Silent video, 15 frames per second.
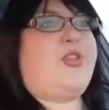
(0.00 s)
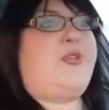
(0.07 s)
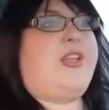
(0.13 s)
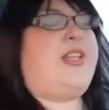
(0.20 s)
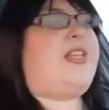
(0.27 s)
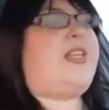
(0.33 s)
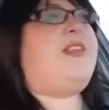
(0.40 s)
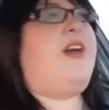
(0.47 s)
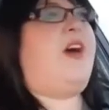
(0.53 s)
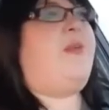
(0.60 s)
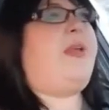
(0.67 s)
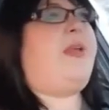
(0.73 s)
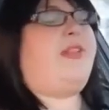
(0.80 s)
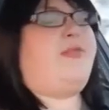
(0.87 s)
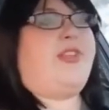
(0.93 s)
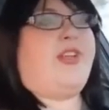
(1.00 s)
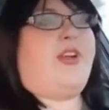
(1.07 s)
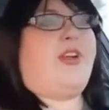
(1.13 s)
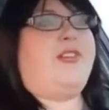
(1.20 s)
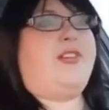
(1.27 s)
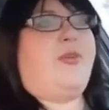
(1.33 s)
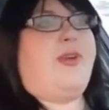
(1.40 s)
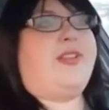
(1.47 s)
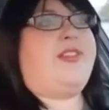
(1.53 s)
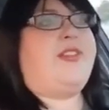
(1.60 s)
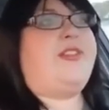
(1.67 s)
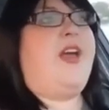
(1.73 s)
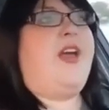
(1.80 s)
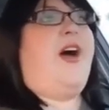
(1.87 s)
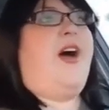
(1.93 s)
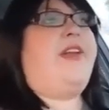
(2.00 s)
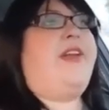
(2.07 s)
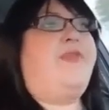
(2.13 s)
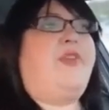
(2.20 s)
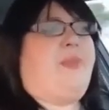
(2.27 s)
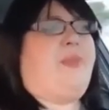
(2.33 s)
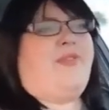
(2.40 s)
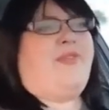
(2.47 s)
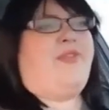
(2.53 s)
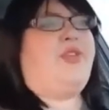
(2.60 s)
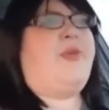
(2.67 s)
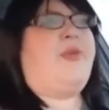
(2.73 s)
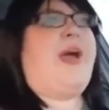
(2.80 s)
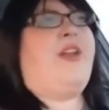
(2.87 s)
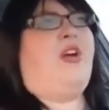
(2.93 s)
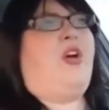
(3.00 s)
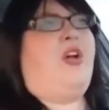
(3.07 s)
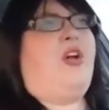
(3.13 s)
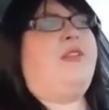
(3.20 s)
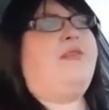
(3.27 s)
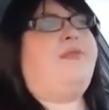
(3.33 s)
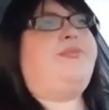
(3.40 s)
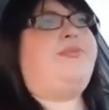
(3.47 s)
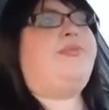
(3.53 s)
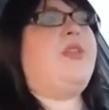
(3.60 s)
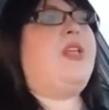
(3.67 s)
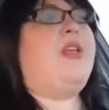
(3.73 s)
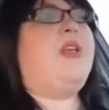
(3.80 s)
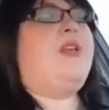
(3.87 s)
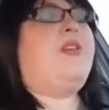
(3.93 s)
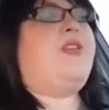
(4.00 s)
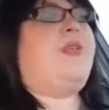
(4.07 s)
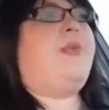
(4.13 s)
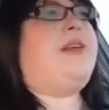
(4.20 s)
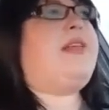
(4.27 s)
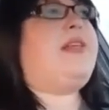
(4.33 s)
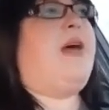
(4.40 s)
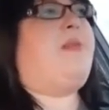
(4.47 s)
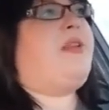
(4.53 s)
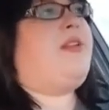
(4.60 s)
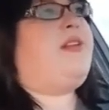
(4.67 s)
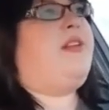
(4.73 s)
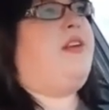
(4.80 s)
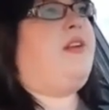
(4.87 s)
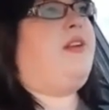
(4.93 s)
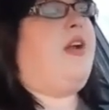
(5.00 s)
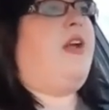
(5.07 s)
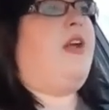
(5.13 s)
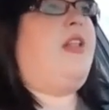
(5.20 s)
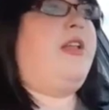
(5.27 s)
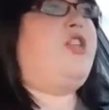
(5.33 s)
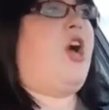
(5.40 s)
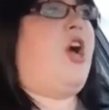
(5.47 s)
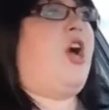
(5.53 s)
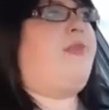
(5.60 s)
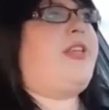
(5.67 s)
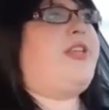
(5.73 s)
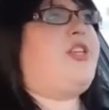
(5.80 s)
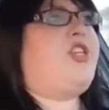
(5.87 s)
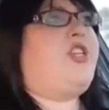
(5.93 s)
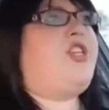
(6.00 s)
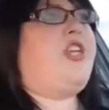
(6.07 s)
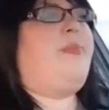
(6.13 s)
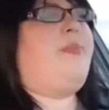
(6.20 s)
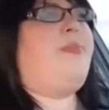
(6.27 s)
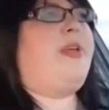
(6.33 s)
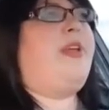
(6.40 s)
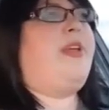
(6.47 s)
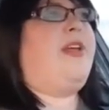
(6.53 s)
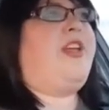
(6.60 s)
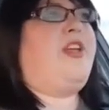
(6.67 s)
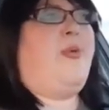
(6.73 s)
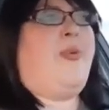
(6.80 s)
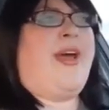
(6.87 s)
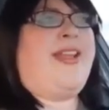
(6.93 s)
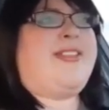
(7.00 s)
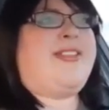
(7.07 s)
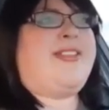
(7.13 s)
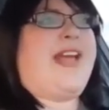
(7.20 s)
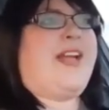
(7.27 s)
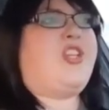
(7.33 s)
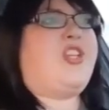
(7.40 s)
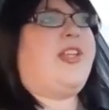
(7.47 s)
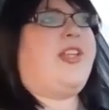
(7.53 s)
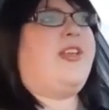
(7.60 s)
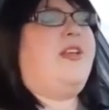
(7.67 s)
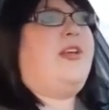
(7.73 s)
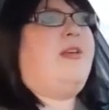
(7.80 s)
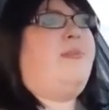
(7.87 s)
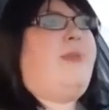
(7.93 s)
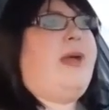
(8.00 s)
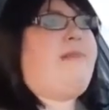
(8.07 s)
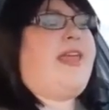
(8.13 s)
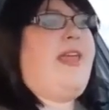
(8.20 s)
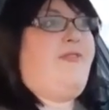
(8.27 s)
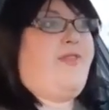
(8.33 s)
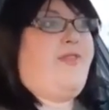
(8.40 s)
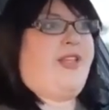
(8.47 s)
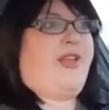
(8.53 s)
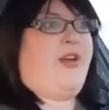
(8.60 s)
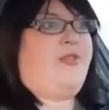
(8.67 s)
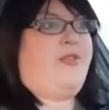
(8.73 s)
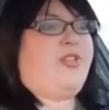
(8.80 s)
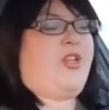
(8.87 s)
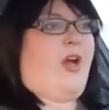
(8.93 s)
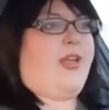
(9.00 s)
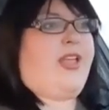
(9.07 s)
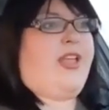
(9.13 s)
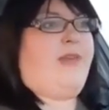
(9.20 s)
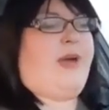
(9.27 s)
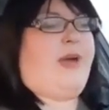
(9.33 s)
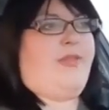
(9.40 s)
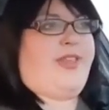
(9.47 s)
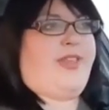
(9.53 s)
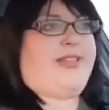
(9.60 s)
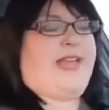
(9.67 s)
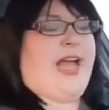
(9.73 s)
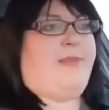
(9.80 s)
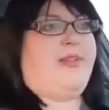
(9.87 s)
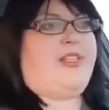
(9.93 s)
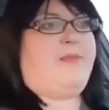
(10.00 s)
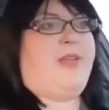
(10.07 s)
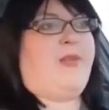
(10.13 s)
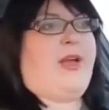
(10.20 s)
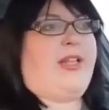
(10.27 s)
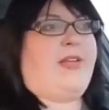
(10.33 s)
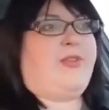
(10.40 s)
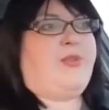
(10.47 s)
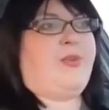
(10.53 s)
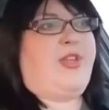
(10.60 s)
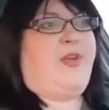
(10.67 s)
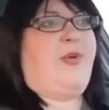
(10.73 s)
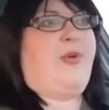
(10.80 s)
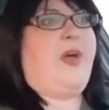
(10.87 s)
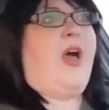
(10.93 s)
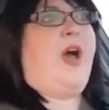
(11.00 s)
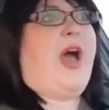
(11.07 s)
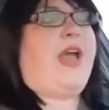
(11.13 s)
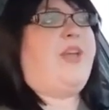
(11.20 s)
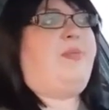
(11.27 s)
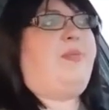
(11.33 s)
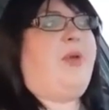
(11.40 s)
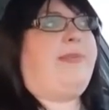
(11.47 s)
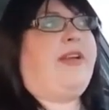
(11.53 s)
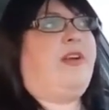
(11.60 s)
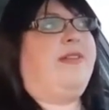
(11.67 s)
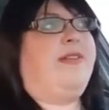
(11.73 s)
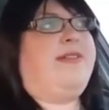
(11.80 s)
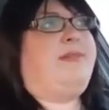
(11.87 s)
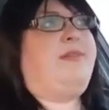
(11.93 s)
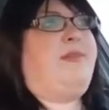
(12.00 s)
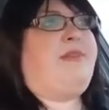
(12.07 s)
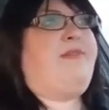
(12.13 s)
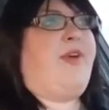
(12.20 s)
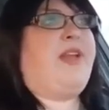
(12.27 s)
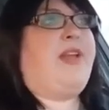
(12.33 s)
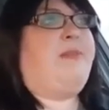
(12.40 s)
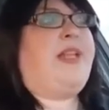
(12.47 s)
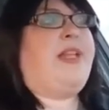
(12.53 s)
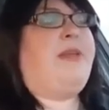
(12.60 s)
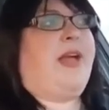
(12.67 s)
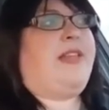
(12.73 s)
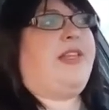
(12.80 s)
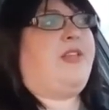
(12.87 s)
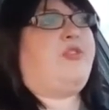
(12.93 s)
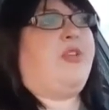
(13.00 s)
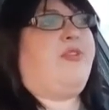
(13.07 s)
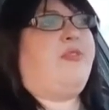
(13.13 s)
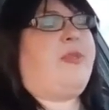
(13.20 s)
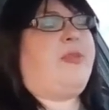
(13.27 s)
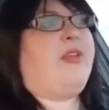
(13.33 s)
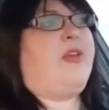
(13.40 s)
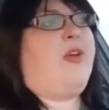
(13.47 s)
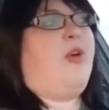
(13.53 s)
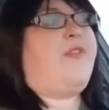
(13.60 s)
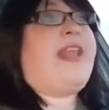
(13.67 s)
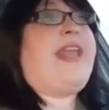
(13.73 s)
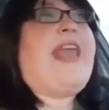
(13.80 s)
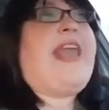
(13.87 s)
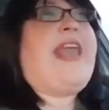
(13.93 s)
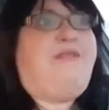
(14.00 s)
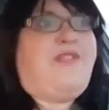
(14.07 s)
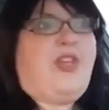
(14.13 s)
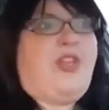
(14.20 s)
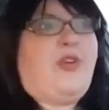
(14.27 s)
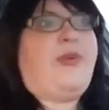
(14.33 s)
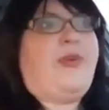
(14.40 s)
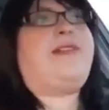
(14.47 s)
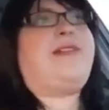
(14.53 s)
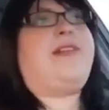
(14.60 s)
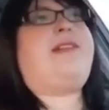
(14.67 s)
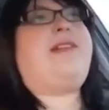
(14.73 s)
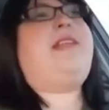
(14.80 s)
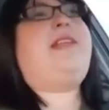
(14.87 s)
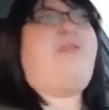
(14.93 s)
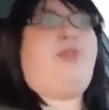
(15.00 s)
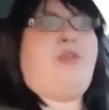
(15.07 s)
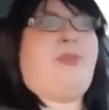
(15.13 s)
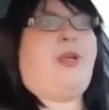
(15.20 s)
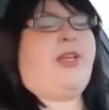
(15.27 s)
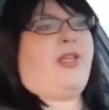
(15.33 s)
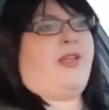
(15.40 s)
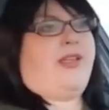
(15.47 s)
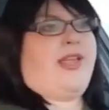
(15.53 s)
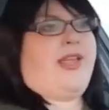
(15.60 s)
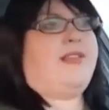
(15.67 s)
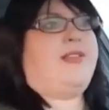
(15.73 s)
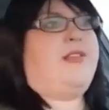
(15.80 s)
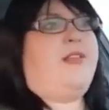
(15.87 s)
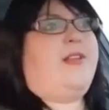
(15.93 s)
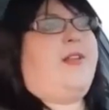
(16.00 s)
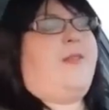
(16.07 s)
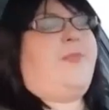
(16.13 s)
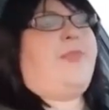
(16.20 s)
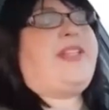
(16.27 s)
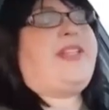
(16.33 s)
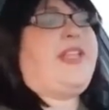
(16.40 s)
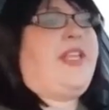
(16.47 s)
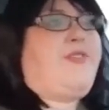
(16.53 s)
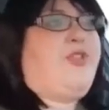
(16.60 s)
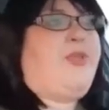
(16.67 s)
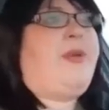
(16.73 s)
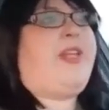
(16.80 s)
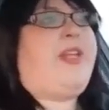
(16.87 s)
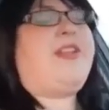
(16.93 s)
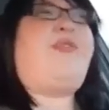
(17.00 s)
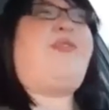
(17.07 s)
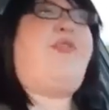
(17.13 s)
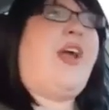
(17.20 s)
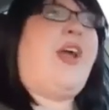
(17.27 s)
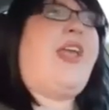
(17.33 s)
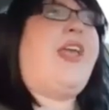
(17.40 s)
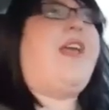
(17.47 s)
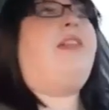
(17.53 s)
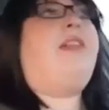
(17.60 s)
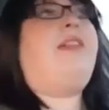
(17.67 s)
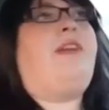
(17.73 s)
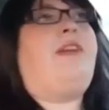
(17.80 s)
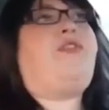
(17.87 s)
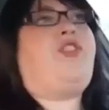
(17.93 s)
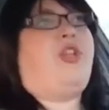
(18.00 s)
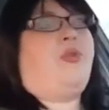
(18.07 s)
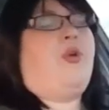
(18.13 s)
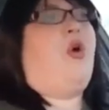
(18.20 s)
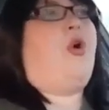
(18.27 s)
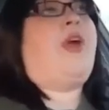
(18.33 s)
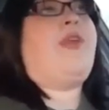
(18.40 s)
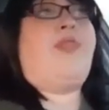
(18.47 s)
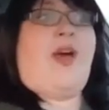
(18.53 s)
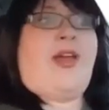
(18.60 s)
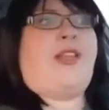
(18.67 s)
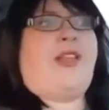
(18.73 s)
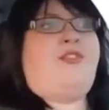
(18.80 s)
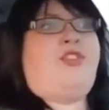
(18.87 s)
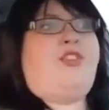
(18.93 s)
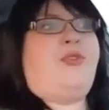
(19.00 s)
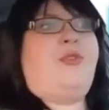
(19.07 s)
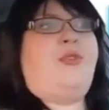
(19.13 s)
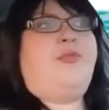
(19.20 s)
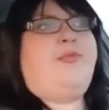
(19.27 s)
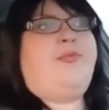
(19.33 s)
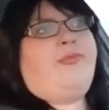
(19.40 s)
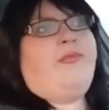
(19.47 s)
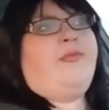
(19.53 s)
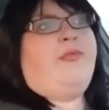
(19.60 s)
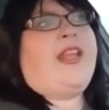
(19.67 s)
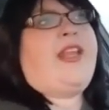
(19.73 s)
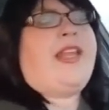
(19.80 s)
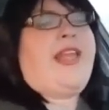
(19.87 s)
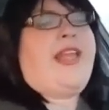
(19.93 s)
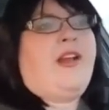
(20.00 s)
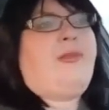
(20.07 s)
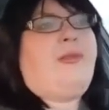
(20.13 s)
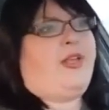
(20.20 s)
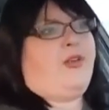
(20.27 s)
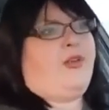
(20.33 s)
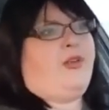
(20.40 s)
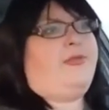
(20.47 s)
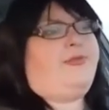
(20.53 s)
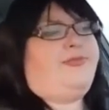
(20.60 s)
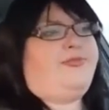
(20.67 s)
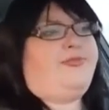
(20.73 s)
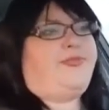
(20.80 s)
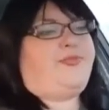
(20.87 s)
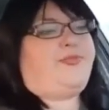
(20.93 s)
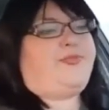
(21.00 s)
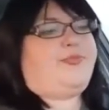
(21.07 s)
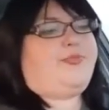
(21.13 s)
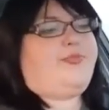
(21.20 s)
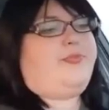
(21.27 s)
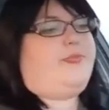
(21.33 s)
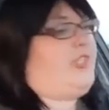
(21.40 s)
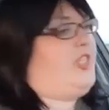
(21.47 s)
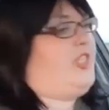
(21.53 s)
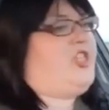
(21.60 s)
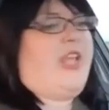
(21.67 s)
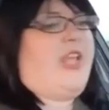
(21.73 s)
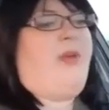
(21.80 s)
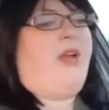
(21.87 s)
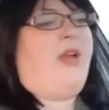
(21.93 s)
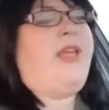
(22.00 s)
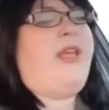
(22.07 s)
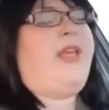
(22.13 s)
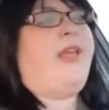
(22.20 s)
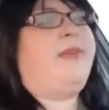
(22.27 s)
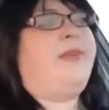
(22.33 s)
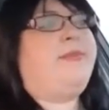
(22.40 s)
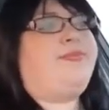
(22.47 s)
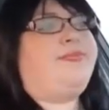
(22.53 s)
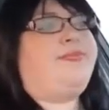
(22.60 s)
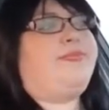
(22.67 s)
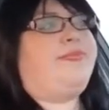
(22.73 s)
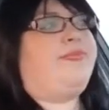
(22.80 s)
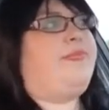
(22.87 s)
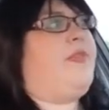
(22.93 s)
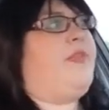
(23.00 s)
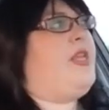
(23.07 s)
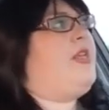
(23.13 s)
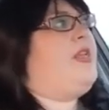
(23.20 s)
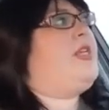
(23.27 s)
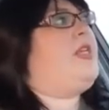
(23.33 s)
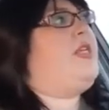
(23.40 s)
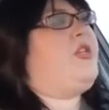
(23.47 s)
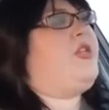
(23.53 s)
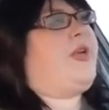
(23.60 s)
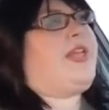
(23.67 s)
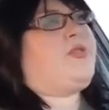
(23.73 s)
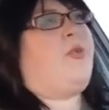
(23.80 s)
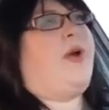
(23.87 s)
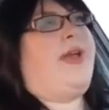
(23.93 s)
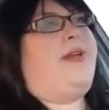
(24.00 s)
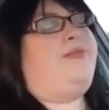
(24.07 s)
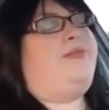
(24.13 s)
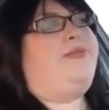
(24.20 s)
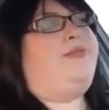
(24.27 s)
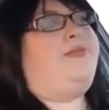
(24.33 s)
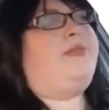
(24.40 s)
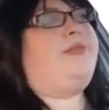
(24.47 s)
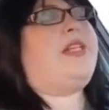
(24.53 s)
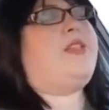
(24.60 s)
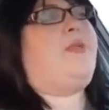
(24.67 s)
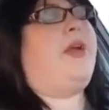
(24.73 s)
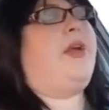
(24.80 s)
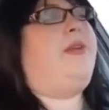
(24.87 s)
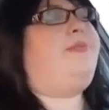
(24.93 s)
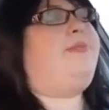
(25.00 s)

can eat it up and live with the consequences. I don't feel bad for you at all. So what else happened in our non-relationship? You know what? Actually, by making videos talking about things that happened to me while I was with you, I could probably earn some of my fucking money back that you took from me or that I gave to you. Yes, I did give you the money. Yes. I did give you the money because I fucking loved you or I thought I loved you and I cared about you. Shame on me. So guess what? Guess what? I